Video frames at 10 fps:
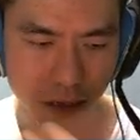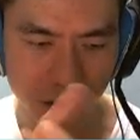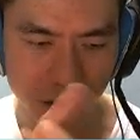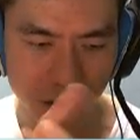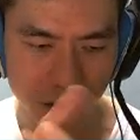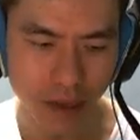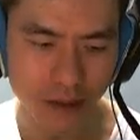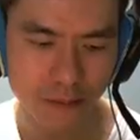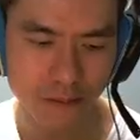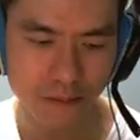Liu Bei
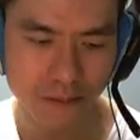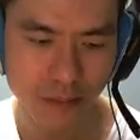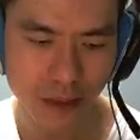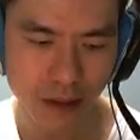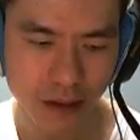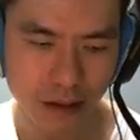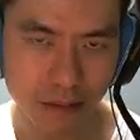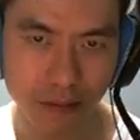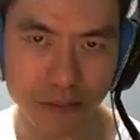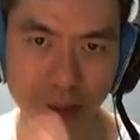
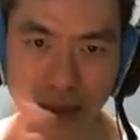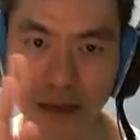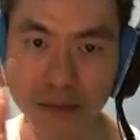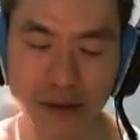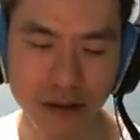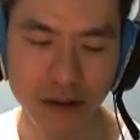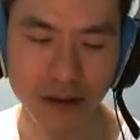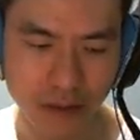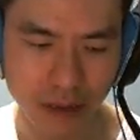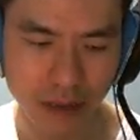by himself,
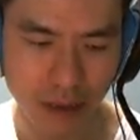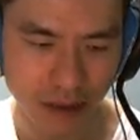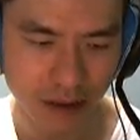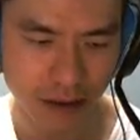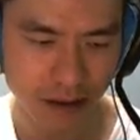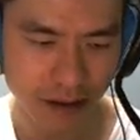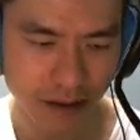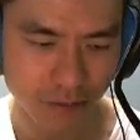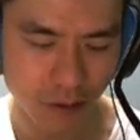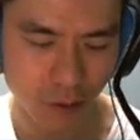
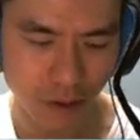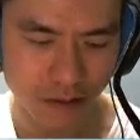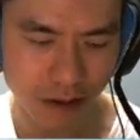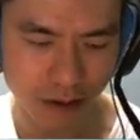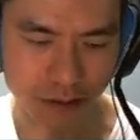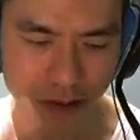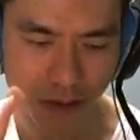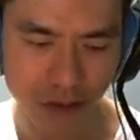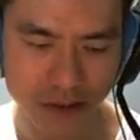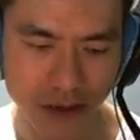for 1 round, the monster